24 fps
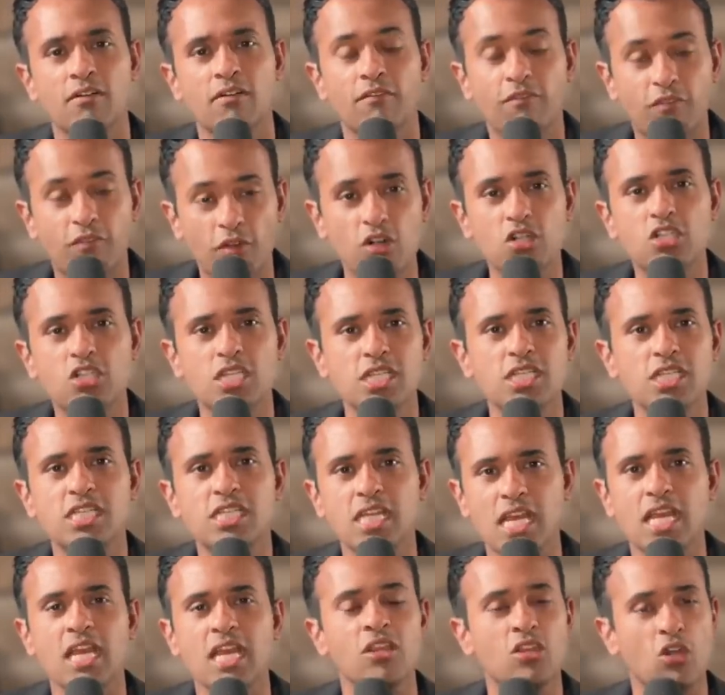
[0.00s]
versus
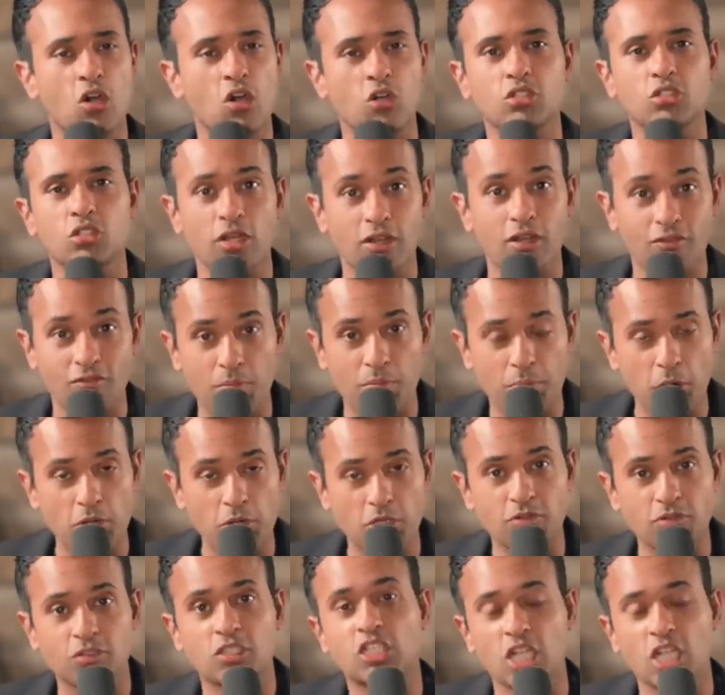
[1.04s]
taking the alternative
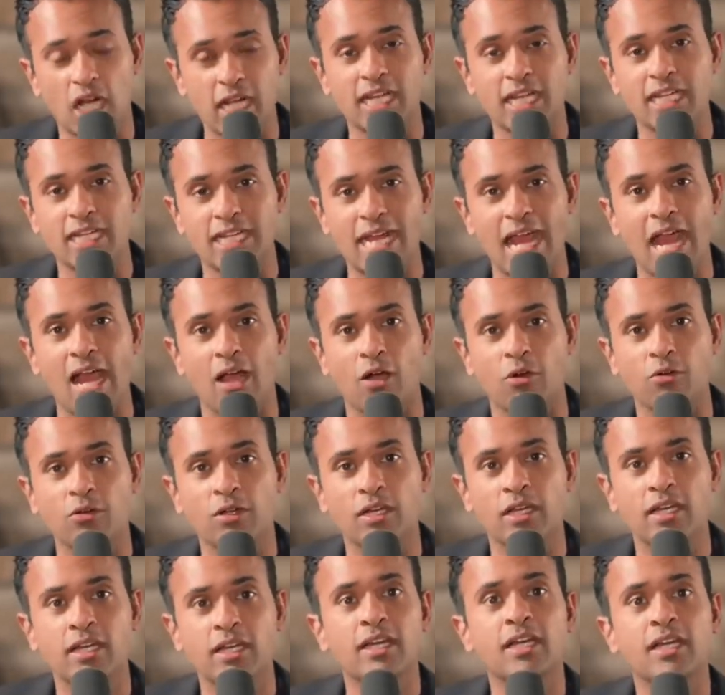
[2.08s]
approach of shutting it
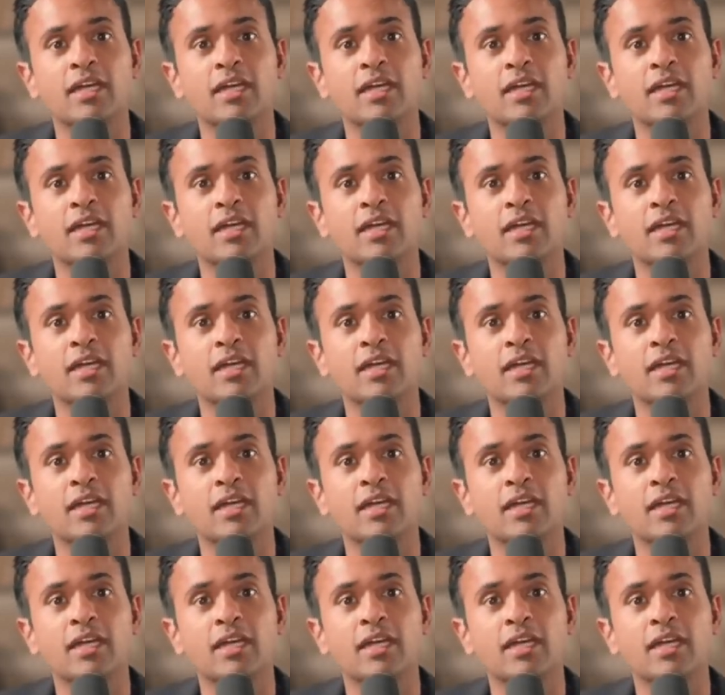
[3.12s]
down